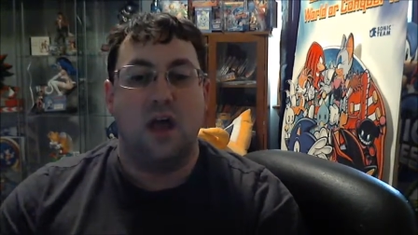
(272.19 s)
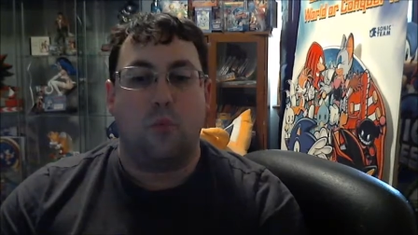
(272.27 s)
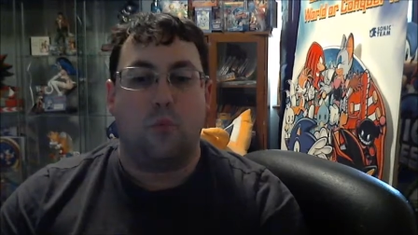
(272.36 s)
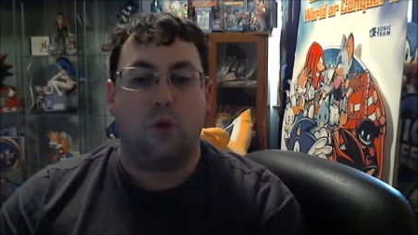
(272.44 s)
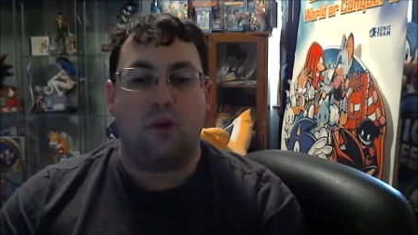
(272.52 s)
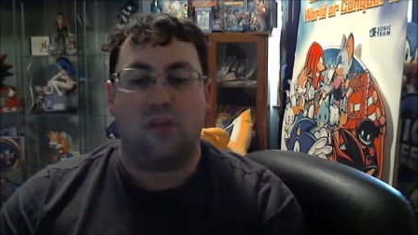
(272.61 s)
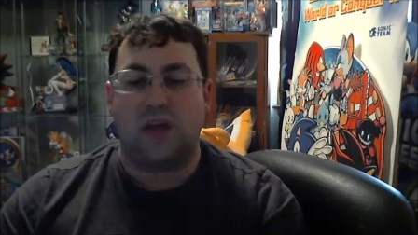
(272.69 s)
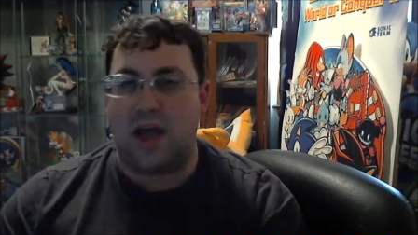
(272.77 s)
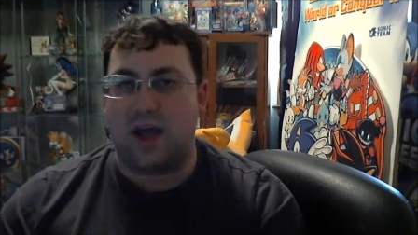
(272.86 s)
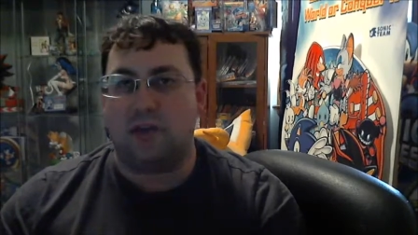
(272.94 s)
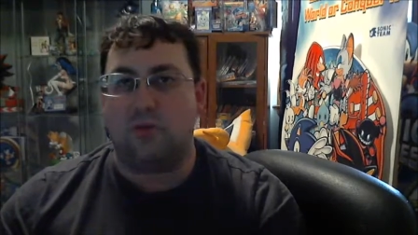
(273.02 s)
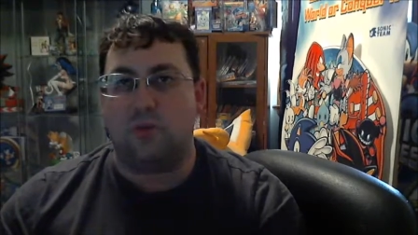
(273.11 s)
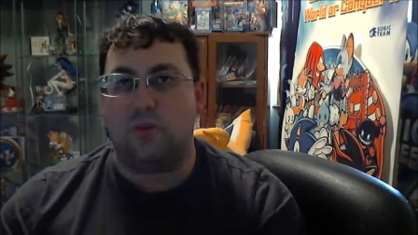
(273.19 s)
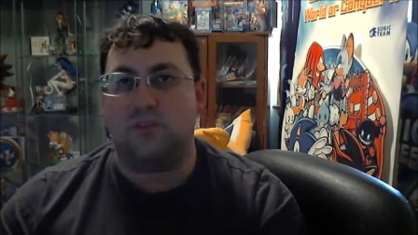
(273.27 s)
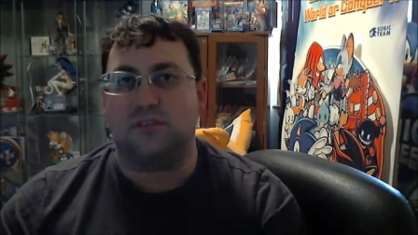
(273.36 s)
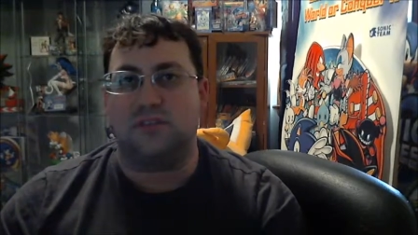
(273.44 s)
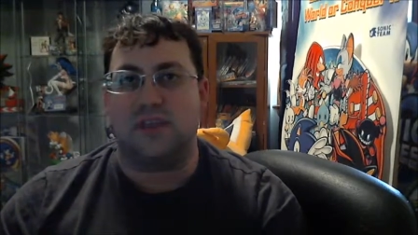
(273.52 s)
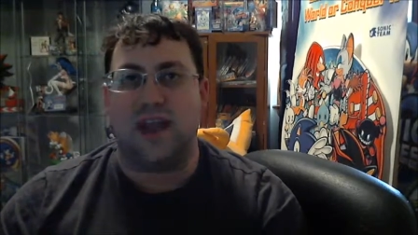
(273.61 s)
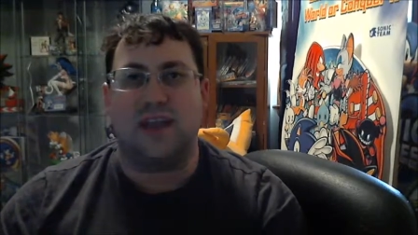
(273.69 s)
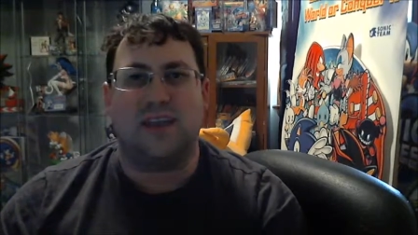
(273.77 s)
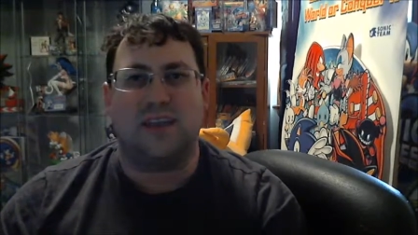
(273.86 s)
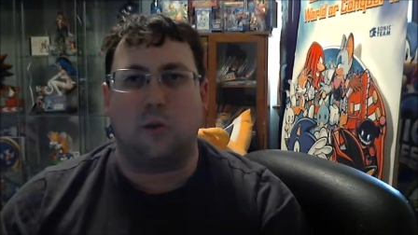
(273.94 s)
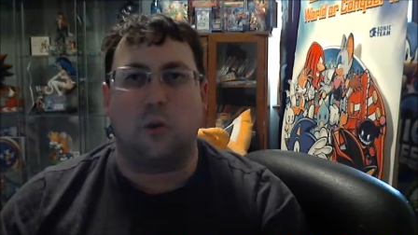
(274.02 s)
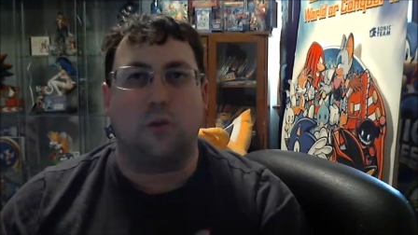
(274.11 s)
one of the higher ones to kind of
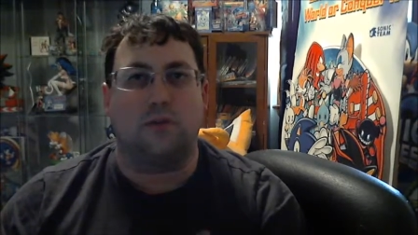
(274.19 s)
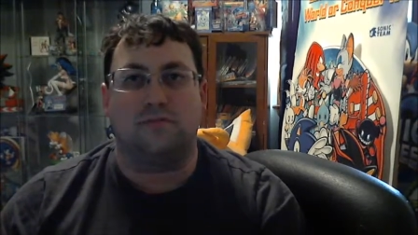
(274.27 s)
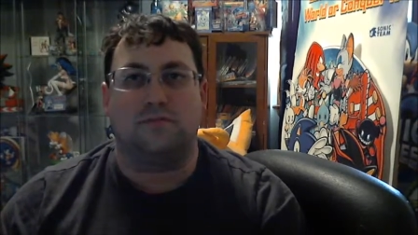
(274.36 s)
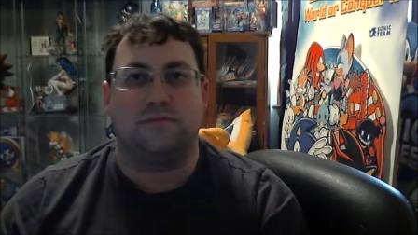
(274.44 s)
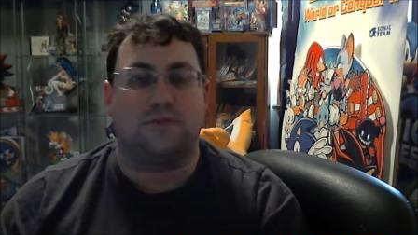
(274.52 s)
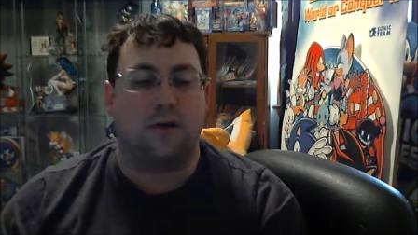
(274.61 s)
get a hold of.